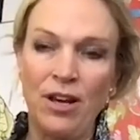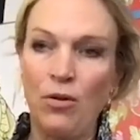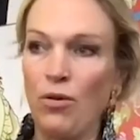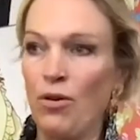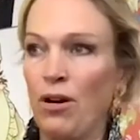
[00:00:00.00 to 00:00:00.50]

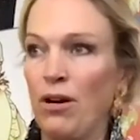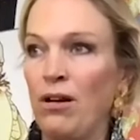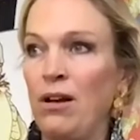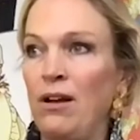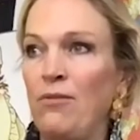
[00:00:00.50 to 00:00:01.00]

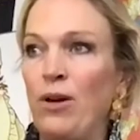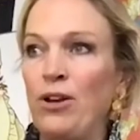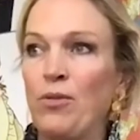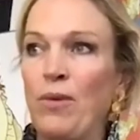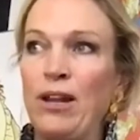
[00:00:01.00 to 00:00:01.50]
or when
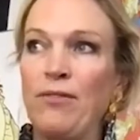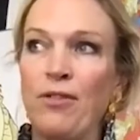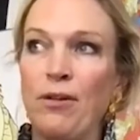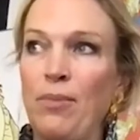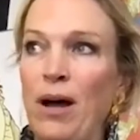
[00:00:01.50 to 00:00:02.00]
you're waiting
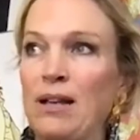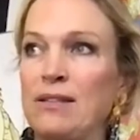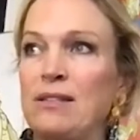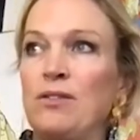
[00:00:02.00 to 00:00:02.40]
for a bus,